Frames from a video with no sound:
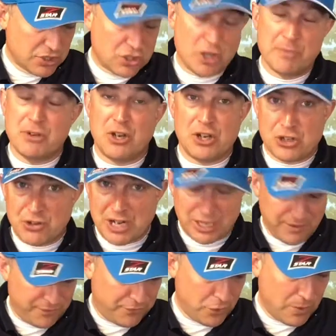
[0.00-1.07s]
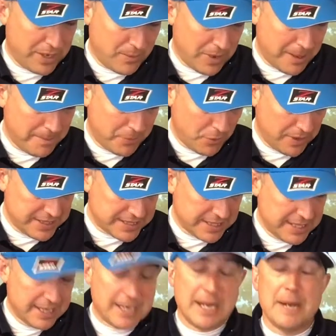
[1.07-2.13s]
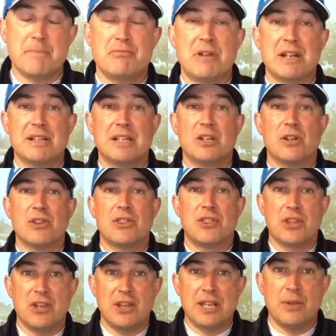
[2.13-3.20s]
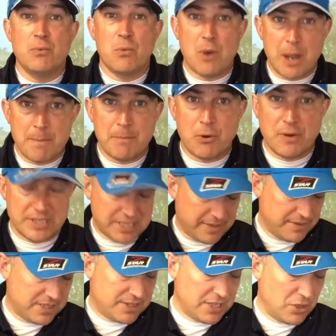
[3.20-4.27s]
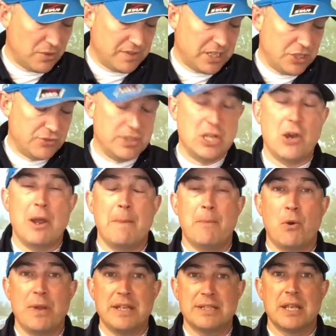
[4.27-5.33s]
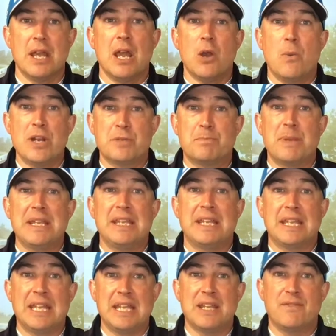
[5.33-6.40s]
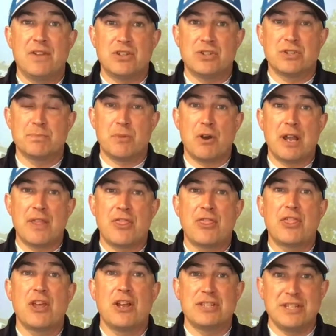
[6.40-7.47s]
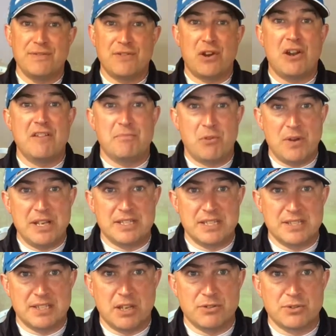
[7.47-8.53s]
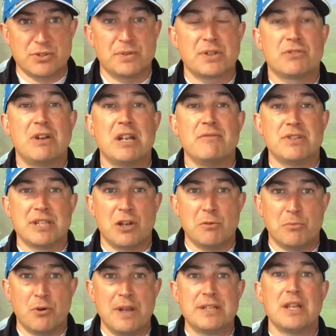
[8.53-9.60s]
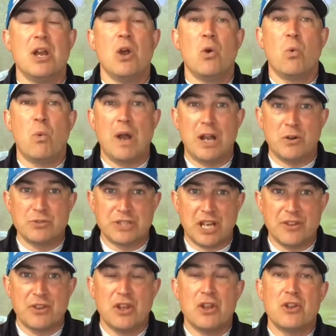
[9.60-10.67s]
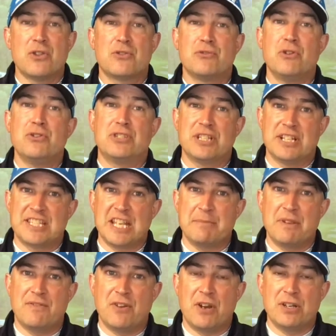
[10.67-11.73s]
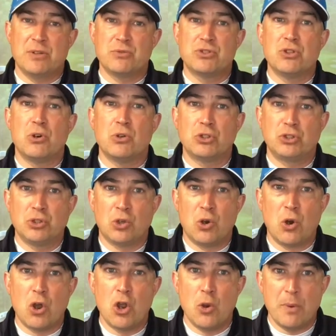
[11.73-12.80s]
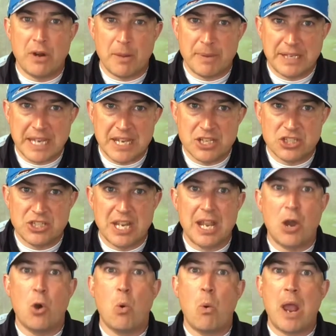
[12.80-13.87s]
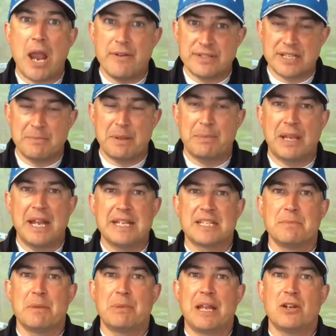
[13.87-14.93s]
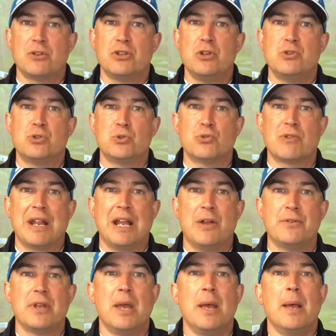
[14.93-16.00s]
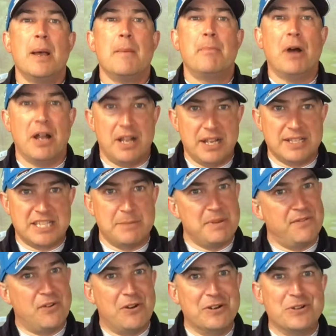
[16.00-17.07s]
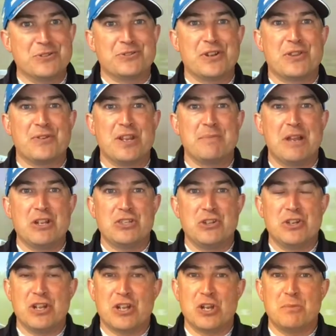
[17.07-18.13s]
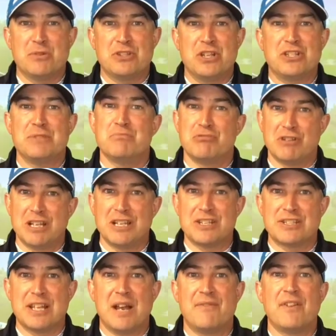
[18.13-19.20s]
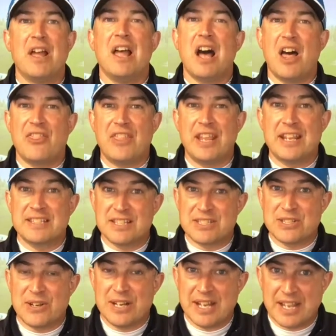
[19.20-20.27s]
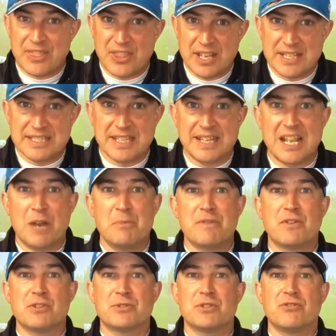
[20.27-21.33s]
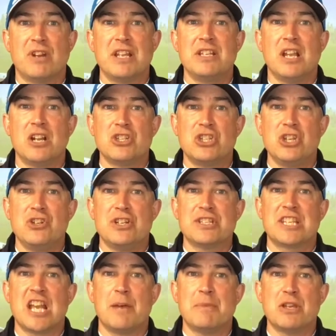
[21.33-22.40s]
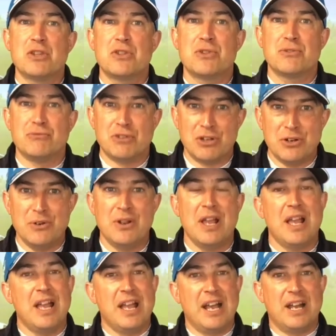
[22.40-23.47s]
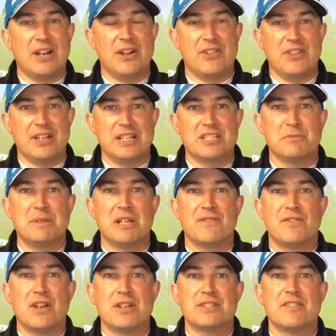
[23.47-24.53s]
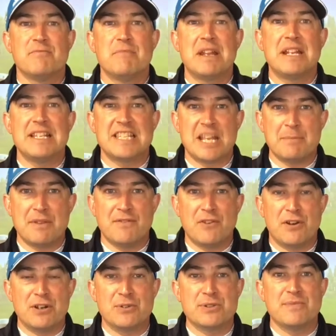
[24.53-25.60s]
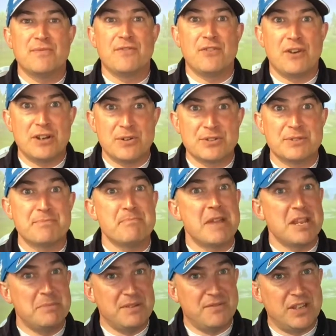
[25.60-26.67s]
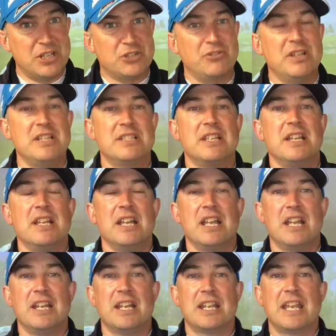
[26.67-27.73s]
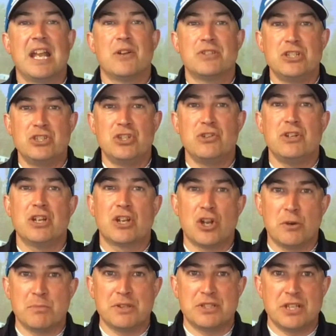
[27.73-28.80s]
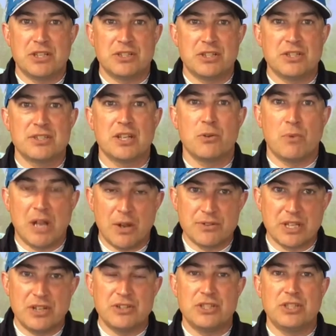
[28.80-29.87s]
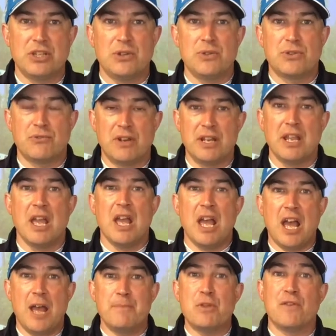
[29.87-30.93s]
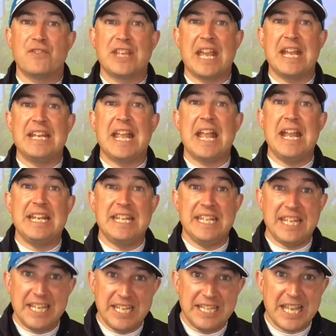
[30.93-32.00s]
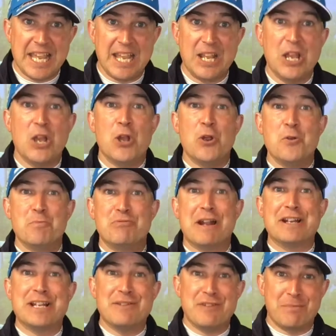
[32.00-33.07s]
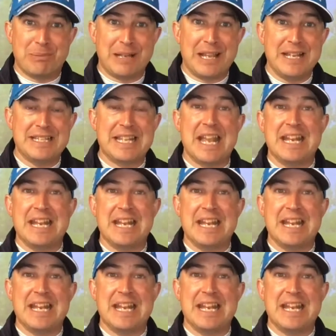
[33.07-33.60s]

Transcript: Tom got a cracking 41 points, and Bradley got 31 points, giving us a total of 109 points, which beat Kingfishers by 35 points in total. So a great result, boys. Well done. Through to the semi-finals. Not sure who we're up against yet or where it's going to be played. It's going to be played on neutral ground. But semi-finals for the 3-man junior competition, brilliant stuff. I think it's a sign of things to come. We've got some great young juniors coming through, and I think this will be the first of many semi-finals and finals and maybe victories in the county junior competition. So well done to you three. Not forgetting Eddie Inyang, who Bradley replaced.